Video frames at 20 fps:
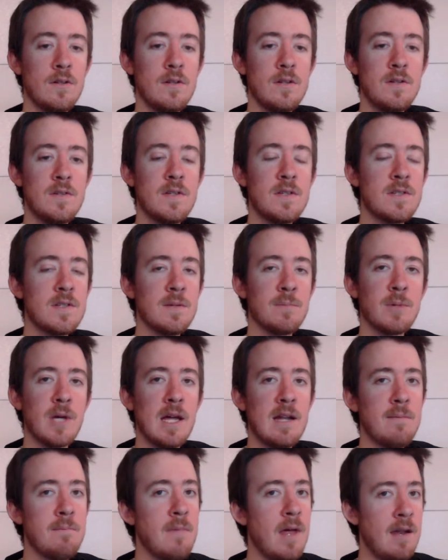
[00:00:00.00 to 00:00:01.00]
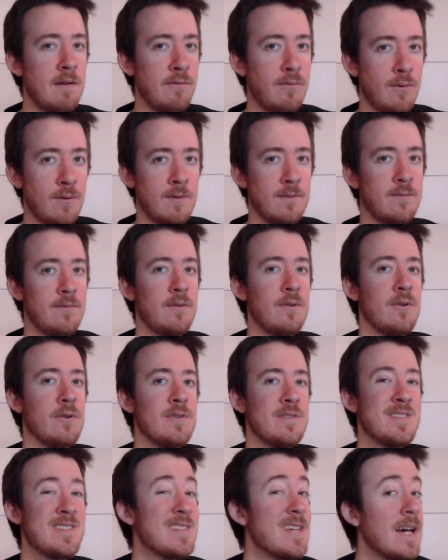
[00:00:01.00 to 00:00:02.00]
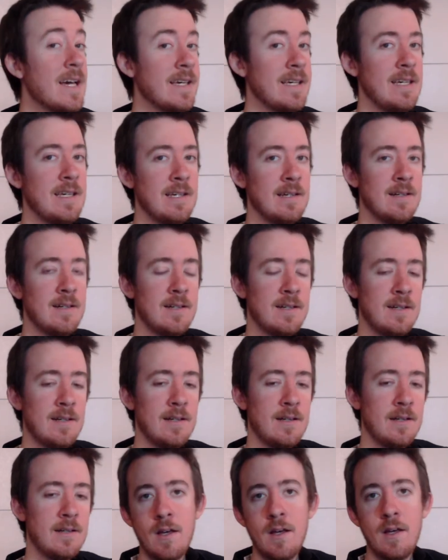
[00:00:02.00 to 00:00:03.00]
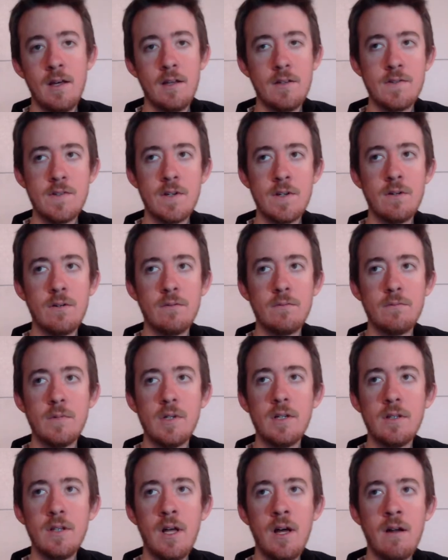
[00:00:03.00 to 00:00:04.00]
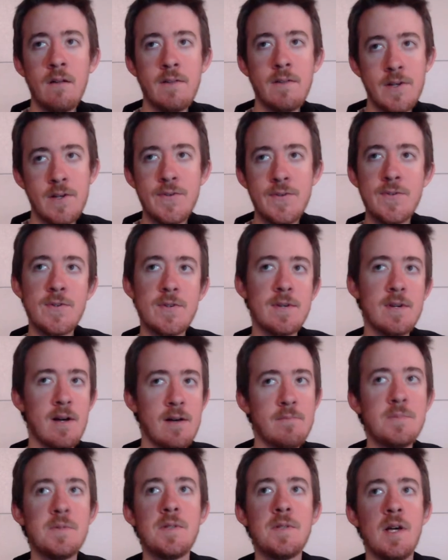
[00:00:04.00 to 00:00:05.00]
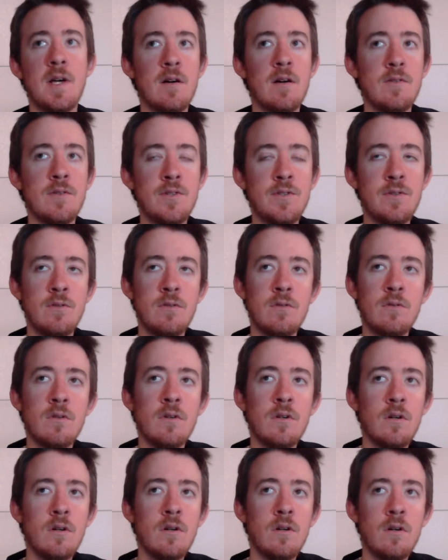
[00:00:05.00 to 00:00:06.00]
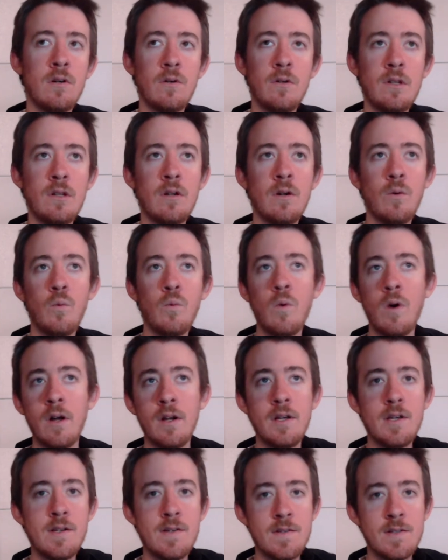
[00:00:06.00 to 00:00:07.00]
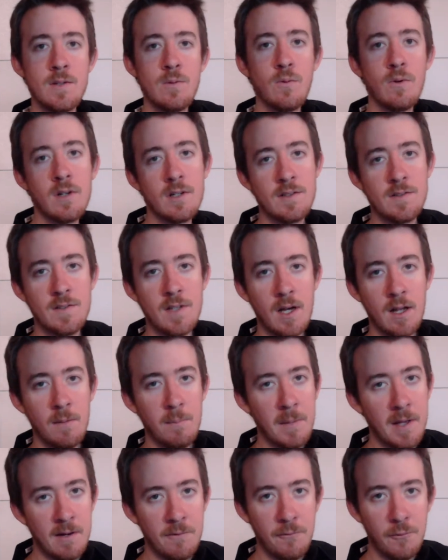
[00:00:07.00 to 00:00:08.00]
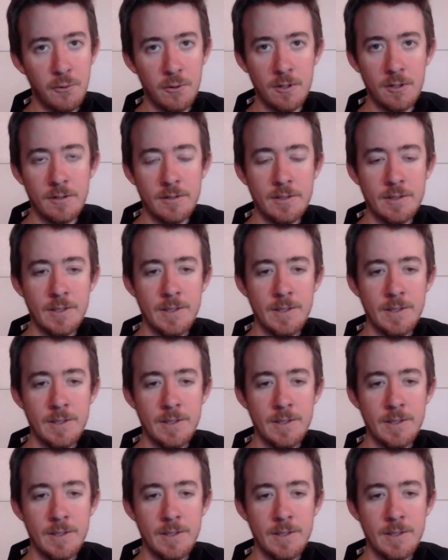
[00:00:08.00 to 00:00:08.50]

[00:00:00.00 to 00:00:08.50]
is this some kind of metaphor for your psyche? So a lot of this comes down to what is and what is not a metaphor.